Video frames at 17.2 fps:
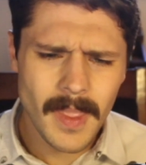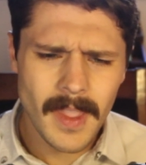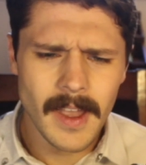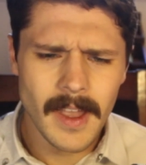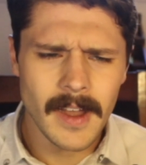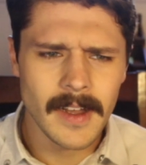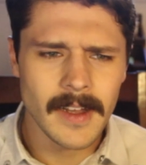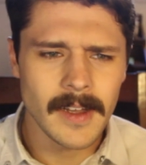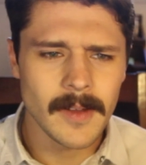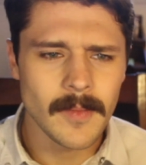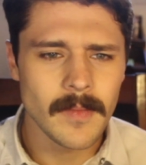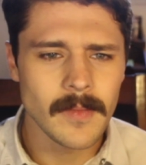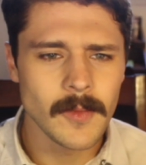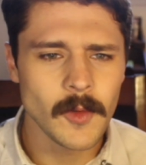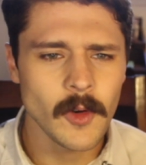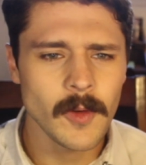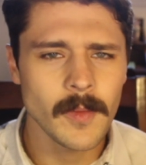
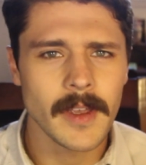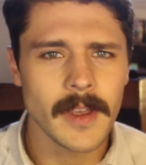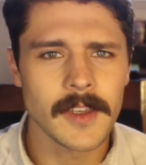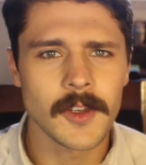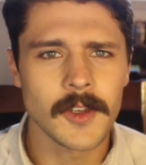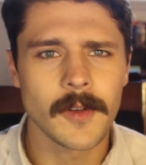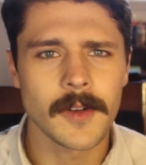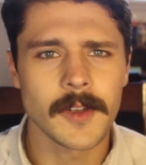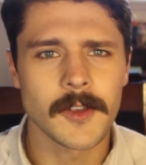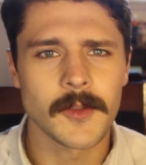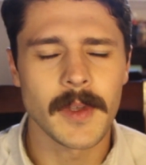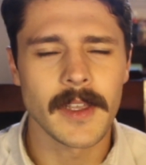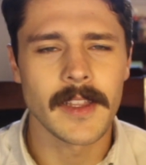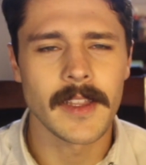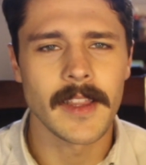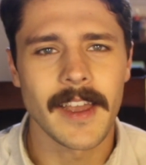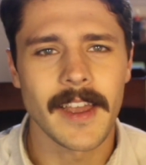Norm has always
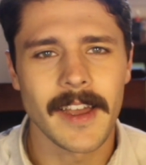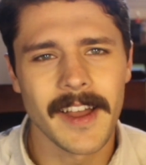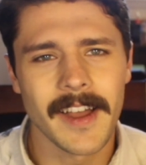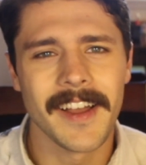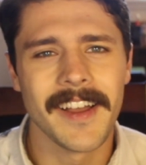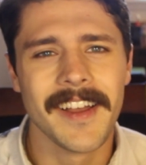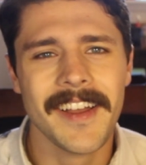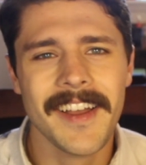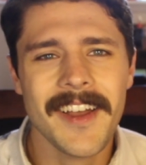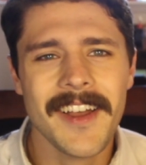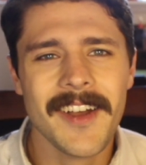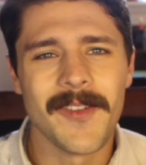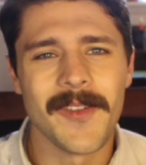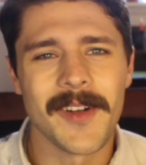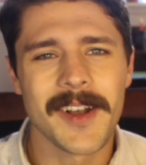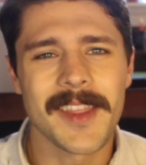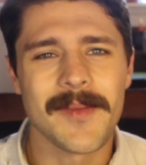been like
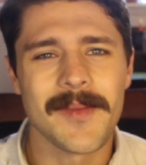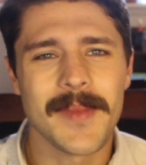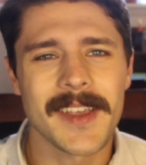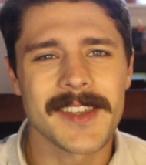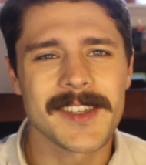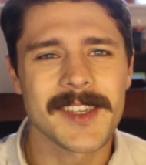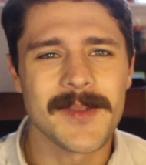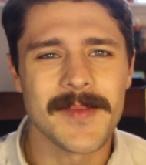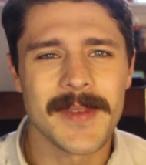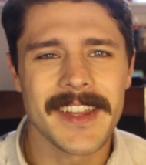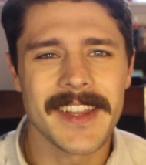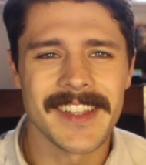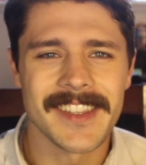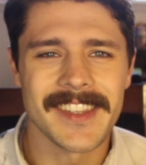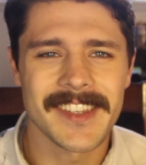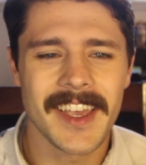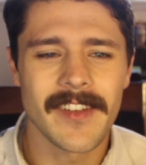one of the best
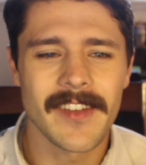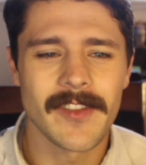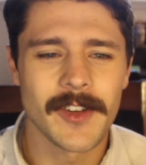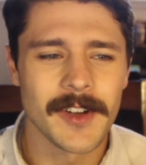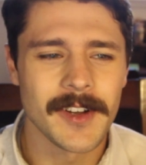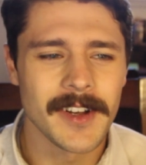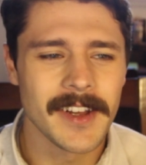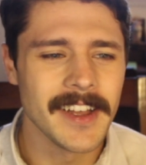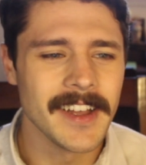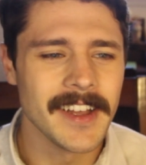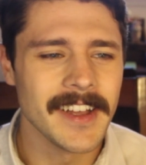comedians ever.